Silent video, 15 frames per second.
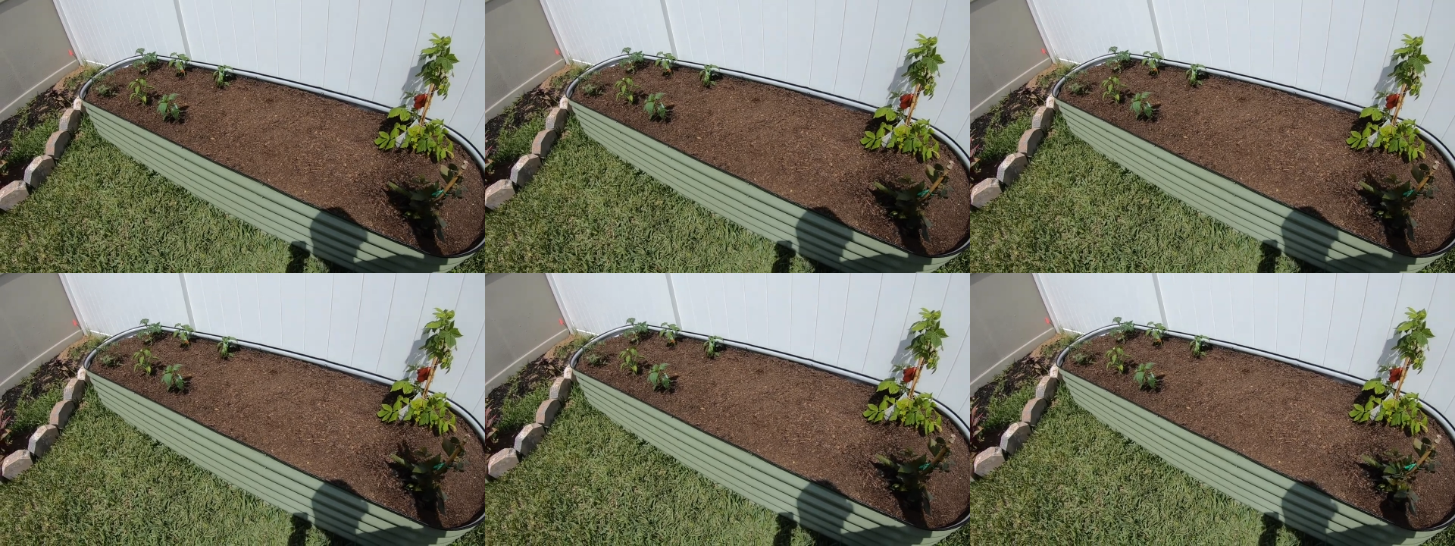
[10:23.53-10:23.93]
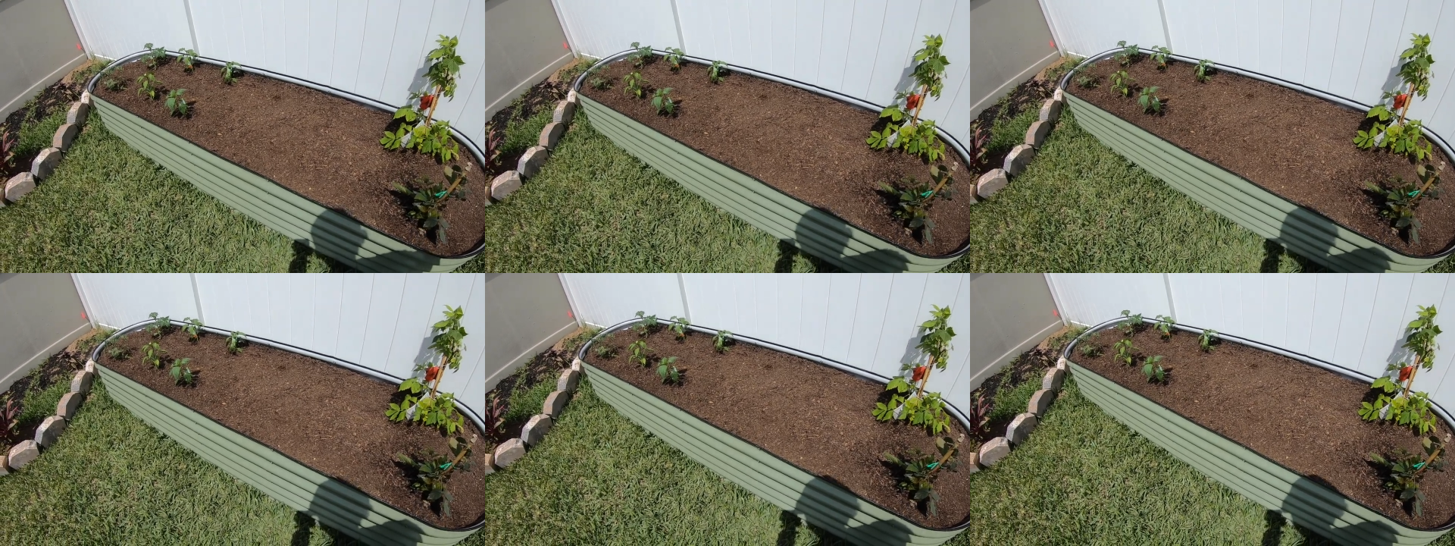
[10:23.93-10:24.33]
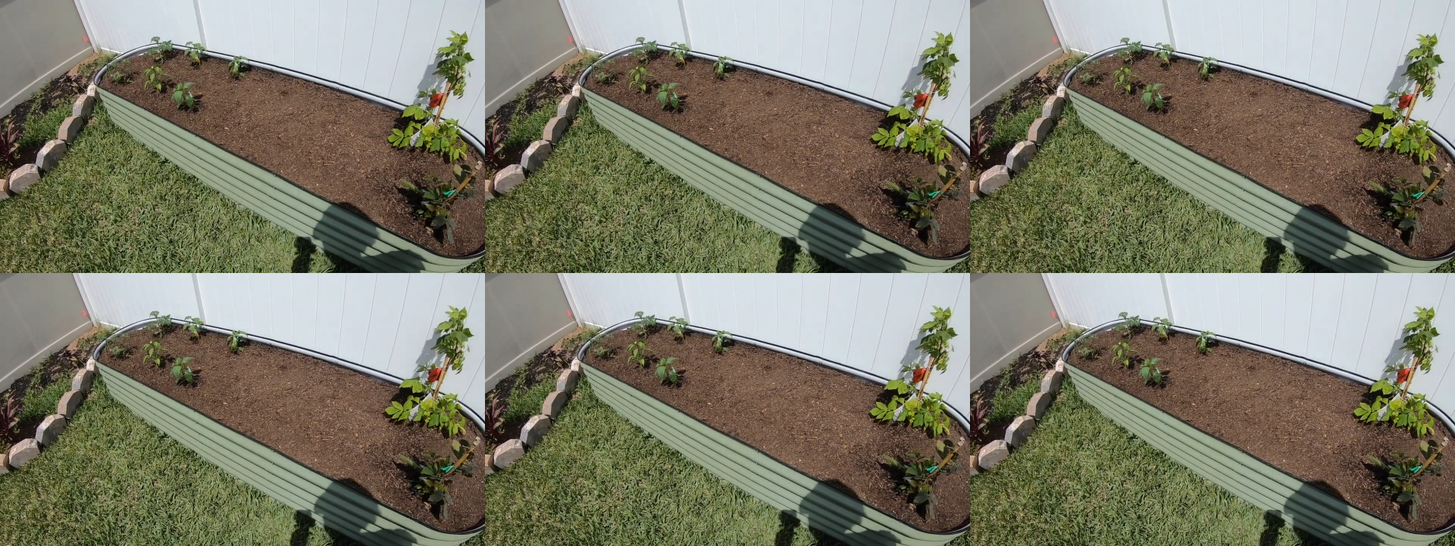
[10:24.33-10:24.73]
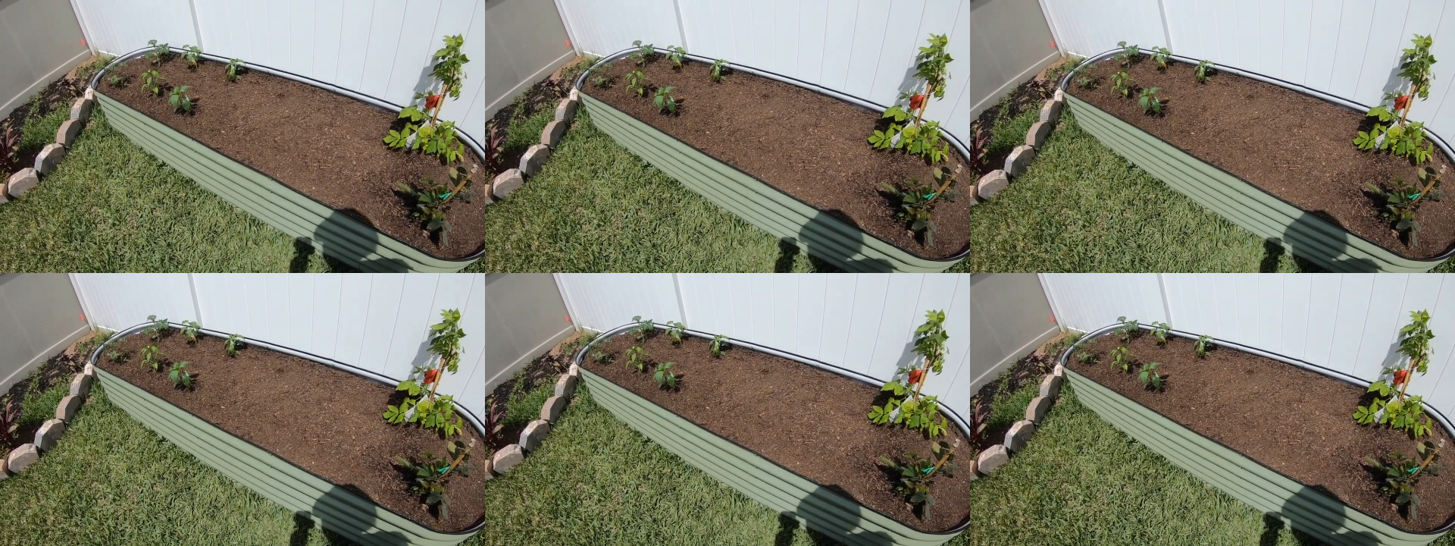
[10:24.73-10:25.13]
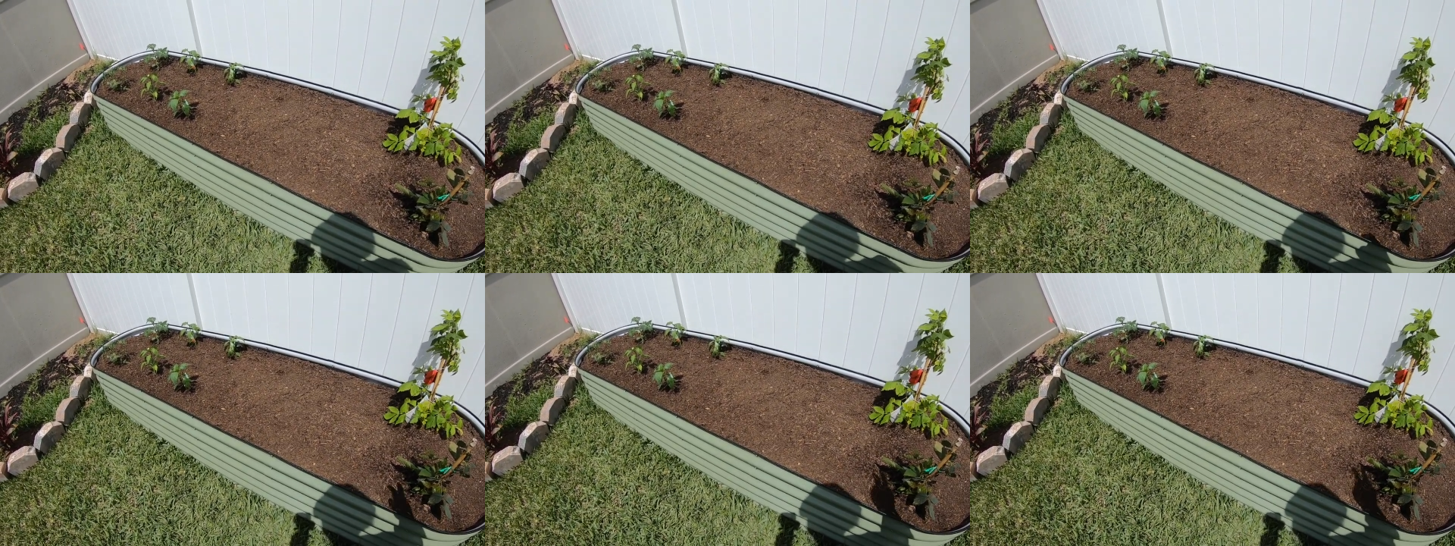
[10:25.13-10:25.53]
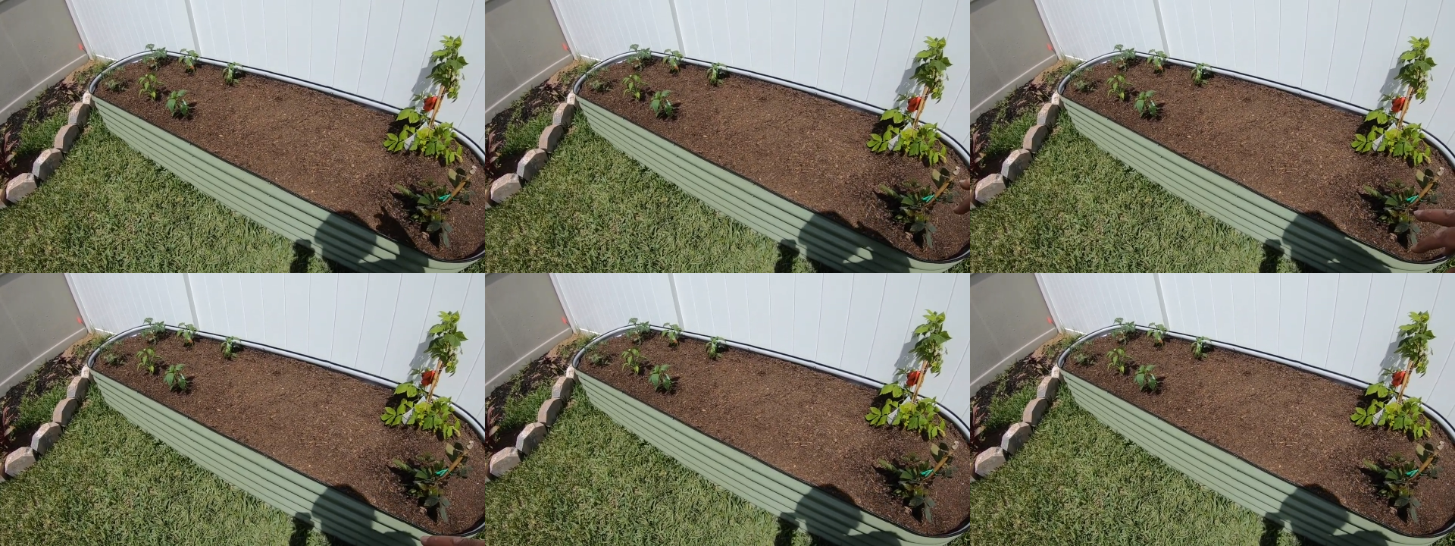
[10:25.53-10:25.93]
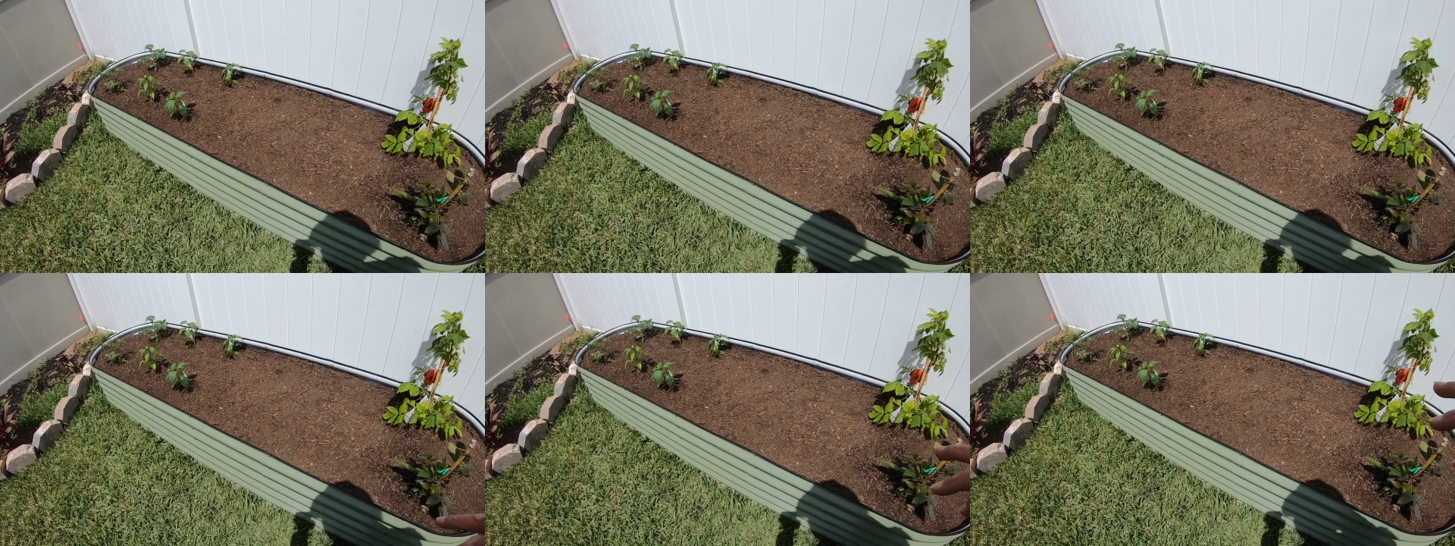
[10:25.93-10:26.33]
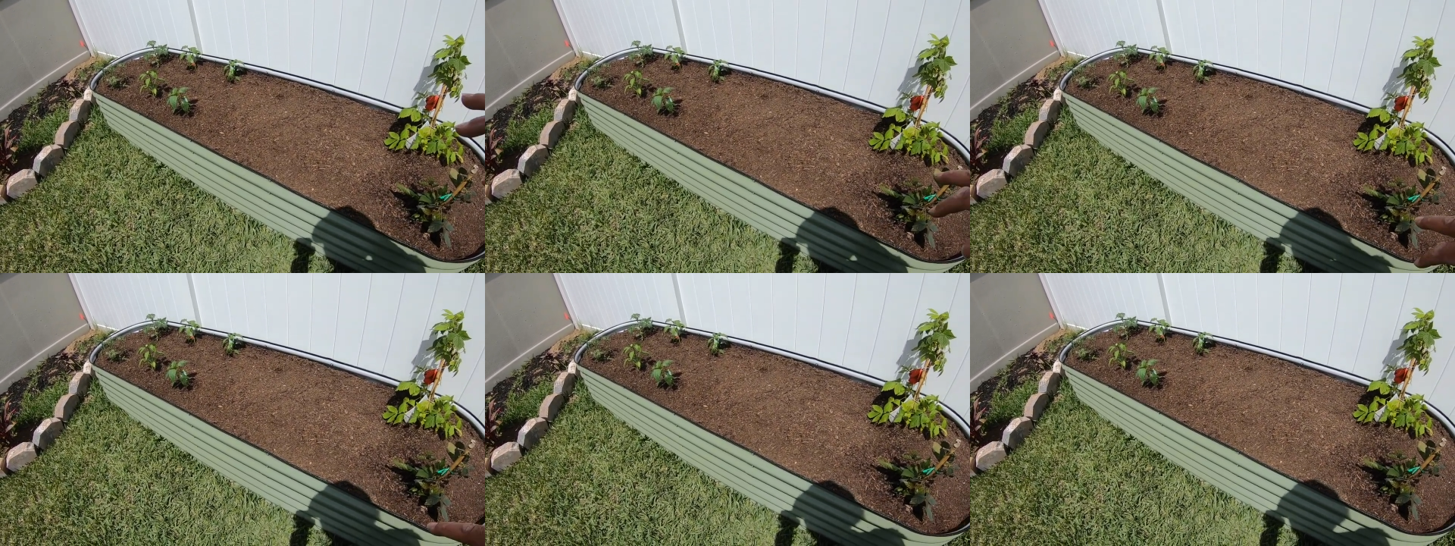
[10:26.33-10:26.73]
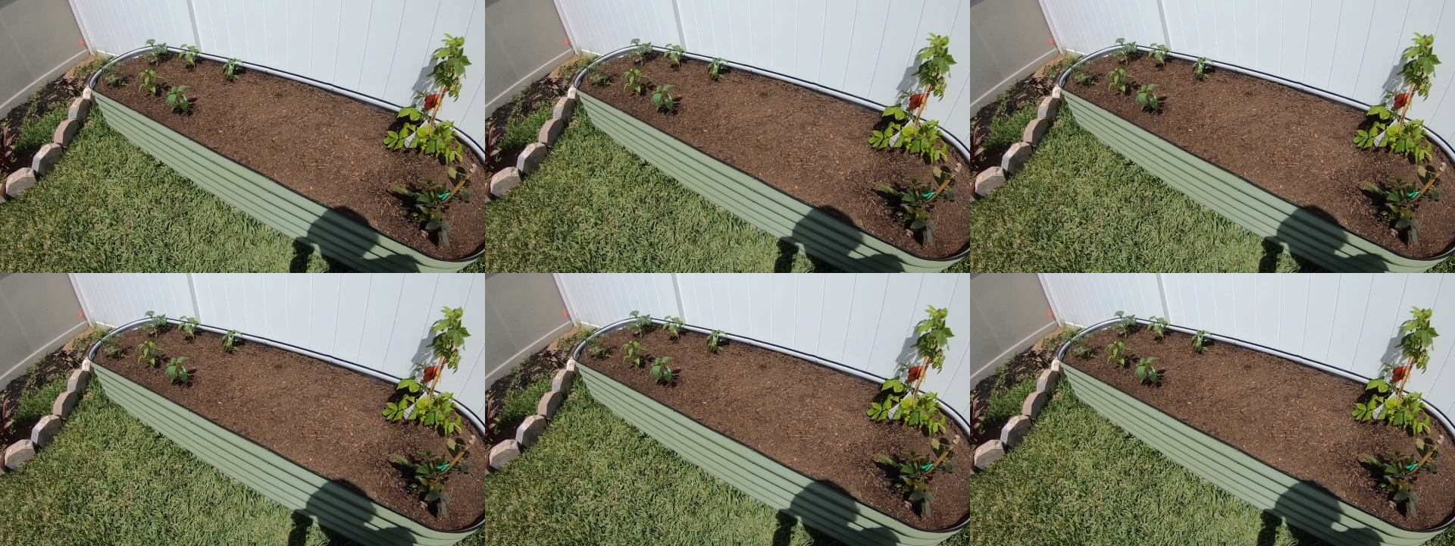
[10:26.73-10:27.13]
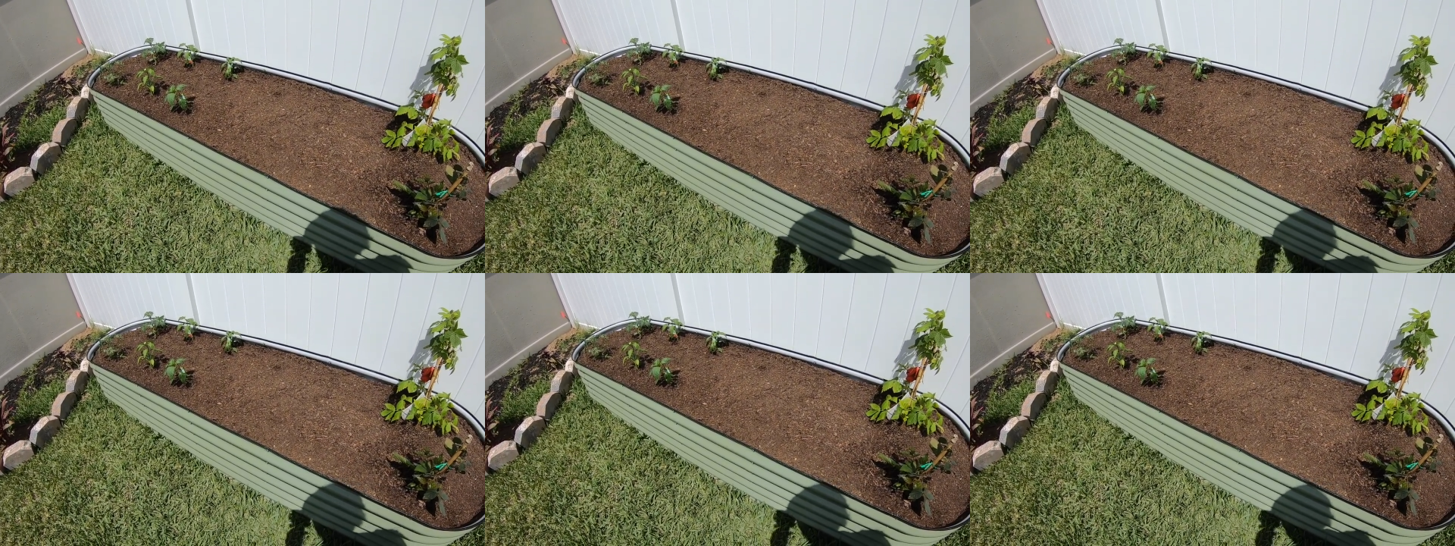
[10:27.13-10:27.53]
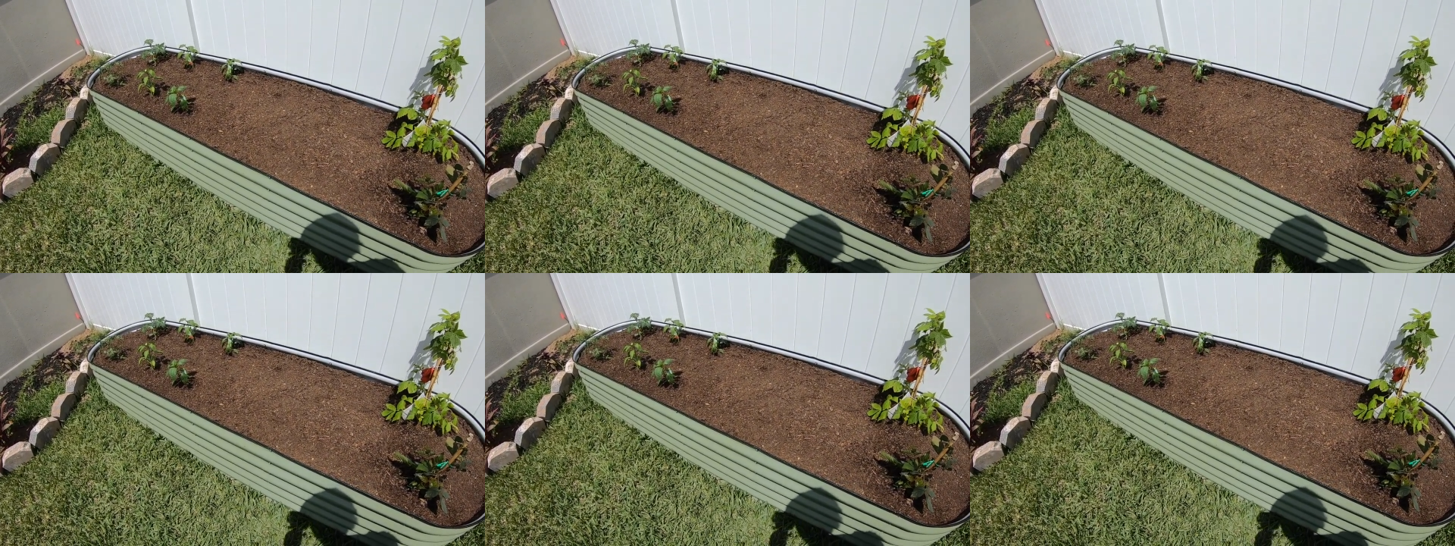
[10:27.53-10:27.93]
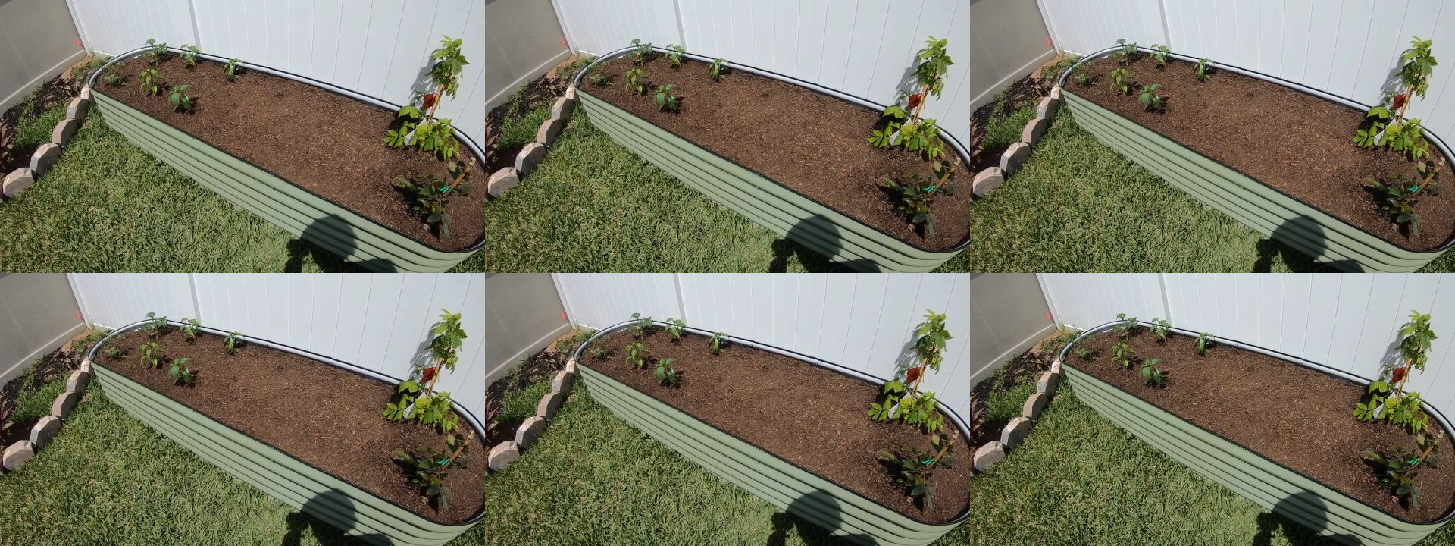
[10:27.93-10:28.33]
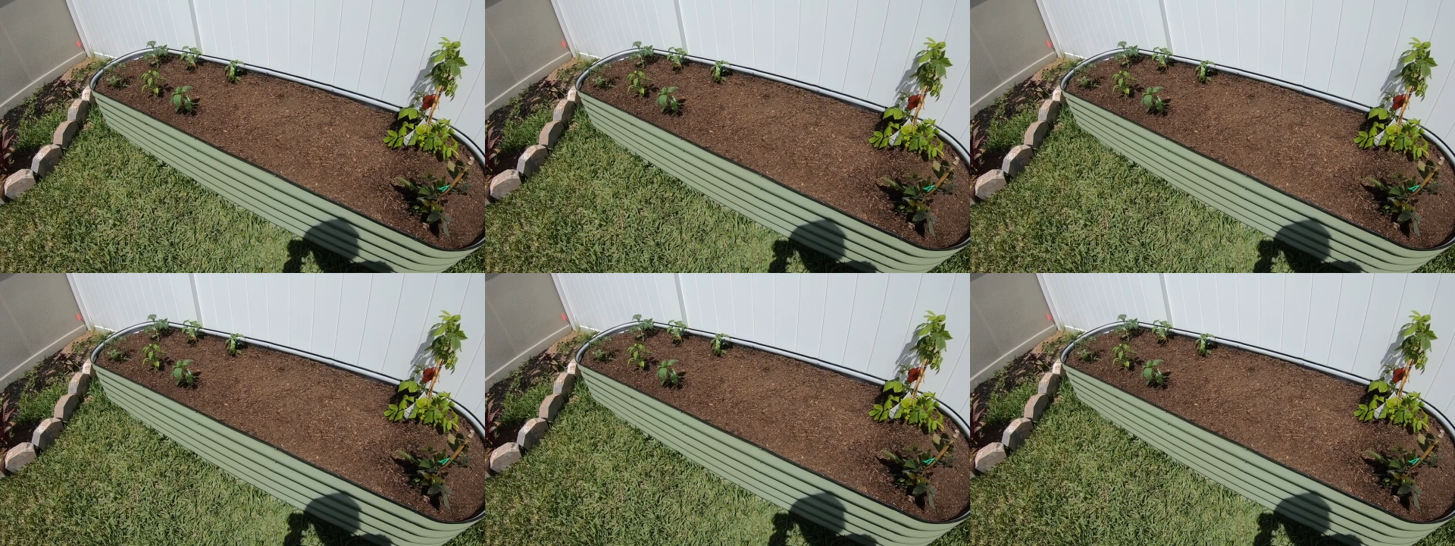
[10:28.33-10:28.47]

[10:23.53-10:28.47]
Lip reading: Nobody's mouth can be seen.